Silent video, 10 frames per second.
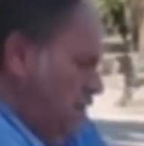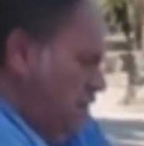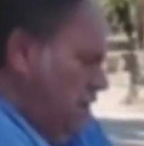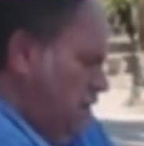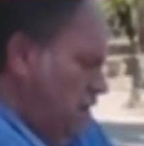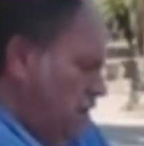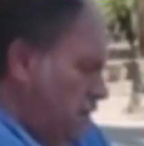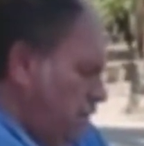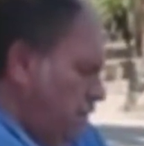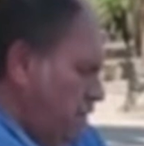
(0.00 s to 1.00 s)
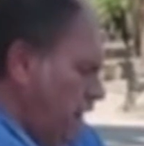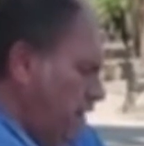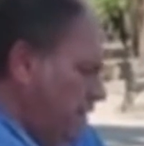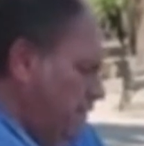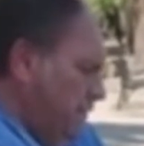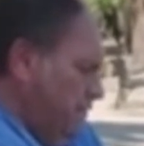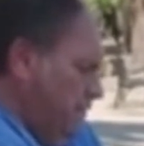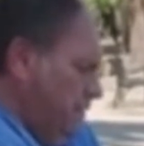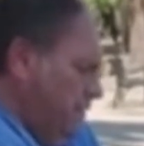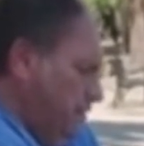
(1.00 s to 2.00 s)
we're gonna go magnet
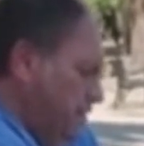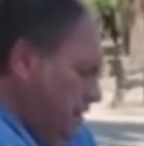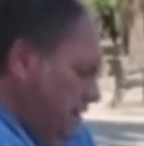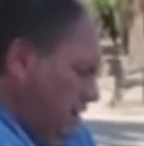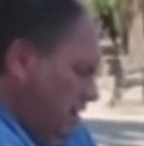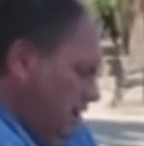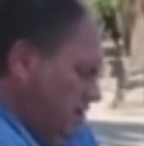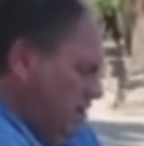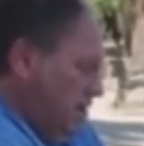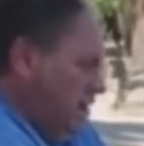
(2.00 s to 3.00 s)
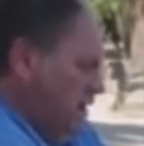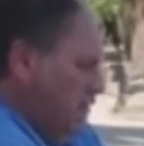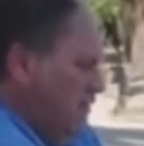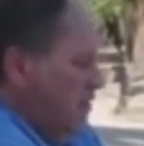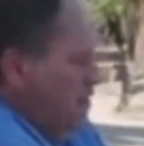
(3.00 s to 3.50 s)
fishing and archaeology digs,